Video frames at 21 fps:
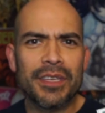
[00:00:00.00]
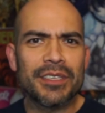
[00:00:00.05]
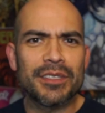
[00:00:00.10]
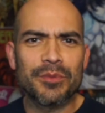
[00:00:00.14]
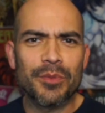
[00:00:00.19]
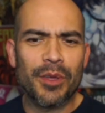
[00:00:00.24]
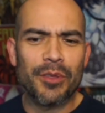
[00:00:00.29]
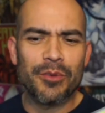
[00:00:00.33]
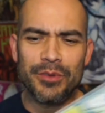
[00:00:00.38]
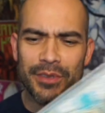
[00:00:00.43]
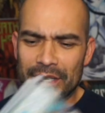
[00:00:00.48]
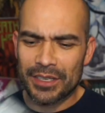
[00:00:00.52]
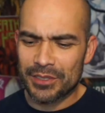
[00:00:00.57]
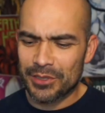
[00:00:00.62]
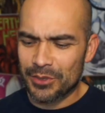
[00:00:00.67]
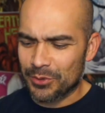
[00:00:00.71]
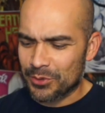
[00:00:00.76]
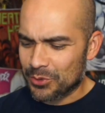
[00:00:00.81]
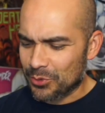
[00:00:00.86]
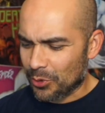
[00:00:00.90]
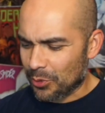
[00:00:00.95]
thinks his mother is like
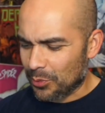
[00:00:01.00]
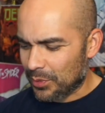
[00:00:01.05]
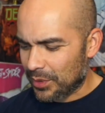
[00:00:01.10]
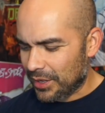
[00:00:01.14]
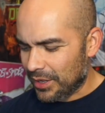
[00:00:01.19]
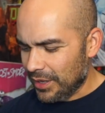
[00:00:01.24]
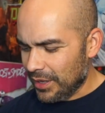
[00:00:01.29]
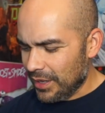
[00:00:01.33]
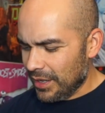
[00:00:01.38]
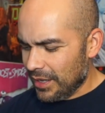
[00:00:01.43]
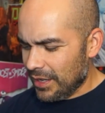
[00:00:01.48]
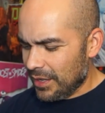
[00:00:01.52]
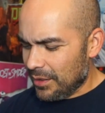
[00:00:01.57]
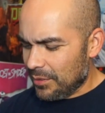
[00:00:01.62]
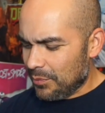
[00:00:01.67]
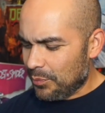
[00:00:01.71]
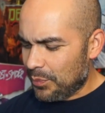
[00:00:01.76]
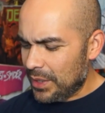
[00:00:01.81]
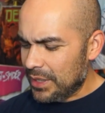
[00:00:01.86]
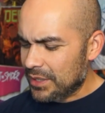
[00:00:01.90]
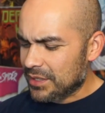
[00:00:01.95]
Sue Storm. But
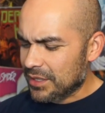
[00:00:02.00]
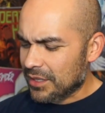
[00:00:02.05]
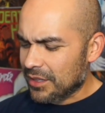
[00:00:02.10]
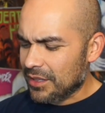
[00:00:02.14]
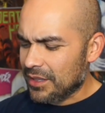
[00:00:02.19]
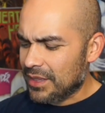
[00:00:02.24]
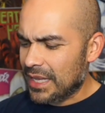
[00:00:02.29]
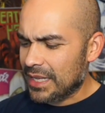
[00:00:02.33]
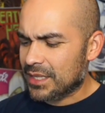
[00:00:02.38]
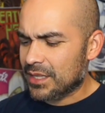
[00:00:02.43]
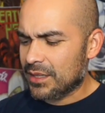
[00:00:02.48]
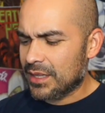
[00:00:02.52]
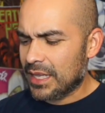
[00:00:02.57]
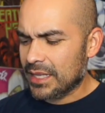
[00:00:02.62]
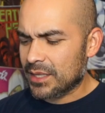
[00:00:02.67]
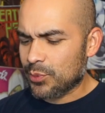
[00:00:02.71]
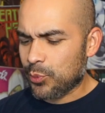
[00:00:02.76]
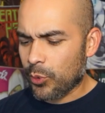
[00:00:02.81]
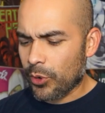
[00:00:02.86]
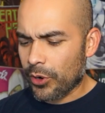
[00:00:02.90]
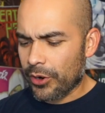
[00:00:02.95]
basically
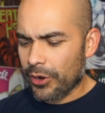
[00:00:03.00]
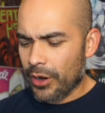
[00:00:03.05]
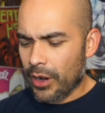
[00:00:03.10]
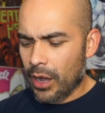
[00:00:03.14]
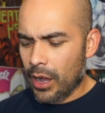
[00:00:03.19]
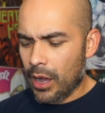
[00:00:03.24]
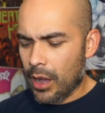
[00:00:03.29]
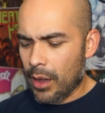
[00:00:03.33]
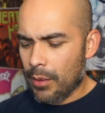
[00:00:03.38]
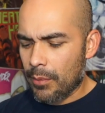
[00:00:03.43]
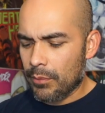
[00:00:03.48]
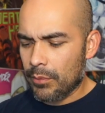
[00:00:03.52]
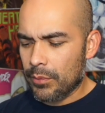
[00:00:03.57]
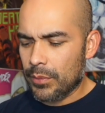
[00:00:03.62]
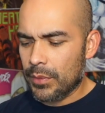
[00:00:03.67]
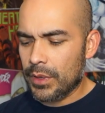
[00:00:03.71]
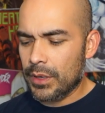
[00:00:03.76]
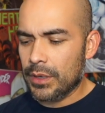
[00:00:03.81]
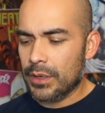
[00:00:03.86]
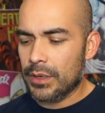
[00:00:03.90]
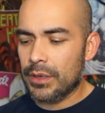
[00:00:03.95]
that's where,
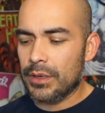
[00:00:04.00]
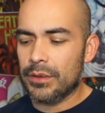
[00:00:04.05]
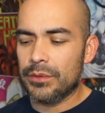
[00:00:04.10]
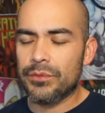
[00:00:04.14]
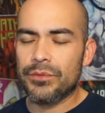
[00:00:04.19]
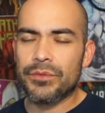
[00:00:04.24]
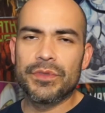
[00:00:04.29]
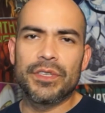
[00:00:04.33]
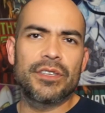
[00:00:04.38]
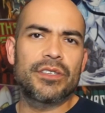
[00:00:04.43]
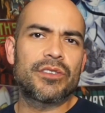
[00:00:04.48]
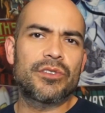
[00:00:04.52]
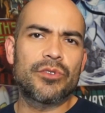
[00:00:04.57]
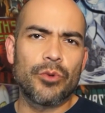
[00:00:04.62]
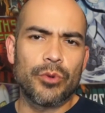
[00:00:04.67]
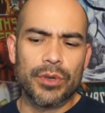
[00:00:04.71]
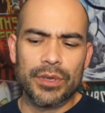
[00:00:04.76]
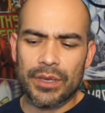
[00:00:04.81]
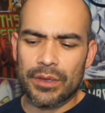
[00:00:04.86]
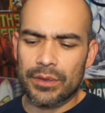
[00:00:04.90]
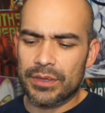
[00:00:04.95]
this
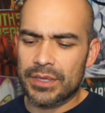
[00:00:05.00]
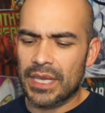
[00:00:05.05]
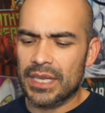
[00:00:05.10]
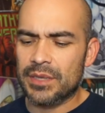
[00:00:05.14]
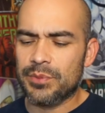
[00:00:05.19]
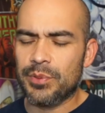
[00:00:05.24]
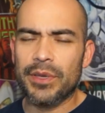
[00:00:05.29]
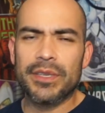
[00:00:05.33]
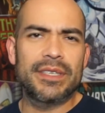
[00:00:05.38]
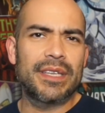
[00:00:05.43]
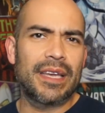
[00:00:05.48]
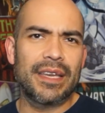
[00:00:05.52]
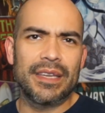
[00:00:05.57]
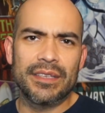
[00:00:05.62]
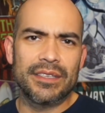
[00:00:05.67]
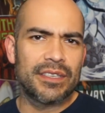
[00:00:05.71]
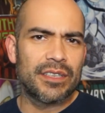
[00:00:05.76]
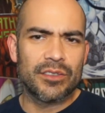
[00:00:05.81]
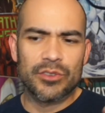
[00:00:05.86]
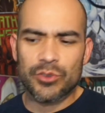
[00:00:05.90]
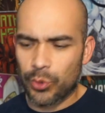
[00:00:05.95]
story takes place at
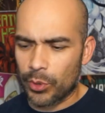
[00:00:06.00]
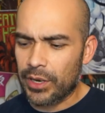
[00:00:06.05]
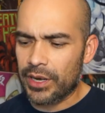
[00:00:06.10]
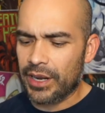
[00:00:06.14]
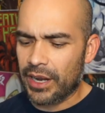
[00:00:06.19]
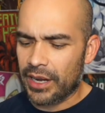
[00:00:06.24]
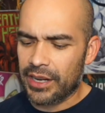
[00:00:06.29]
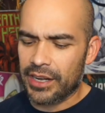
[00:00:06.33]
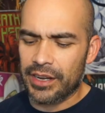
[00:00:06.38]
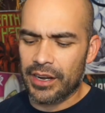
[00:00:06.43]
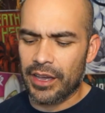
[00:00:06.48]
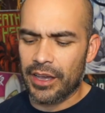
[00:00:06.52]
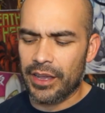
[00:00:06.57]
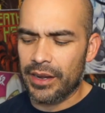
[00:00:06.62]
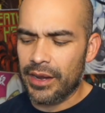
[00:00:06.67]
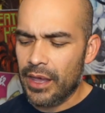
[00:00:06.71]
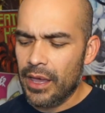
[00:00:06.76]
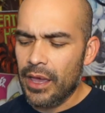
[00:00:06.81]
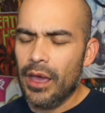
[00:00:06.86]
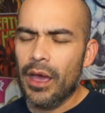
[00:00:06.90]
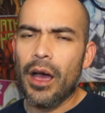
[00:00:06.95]
is in 2099,
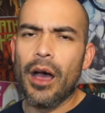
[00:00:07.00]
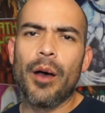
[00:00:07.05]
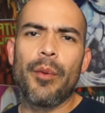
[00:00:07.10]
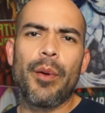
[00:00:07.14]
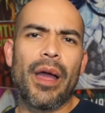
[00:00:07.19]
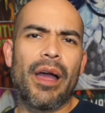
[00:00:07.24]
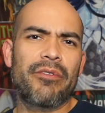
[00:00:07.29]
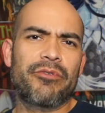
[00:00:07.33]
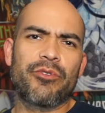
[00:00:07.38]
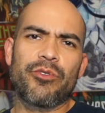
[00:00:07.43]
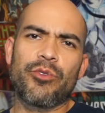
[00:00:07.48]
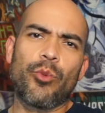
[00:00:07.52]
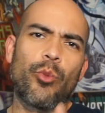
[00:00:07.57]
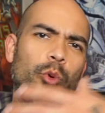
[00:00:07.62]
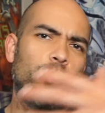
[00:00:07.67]
after the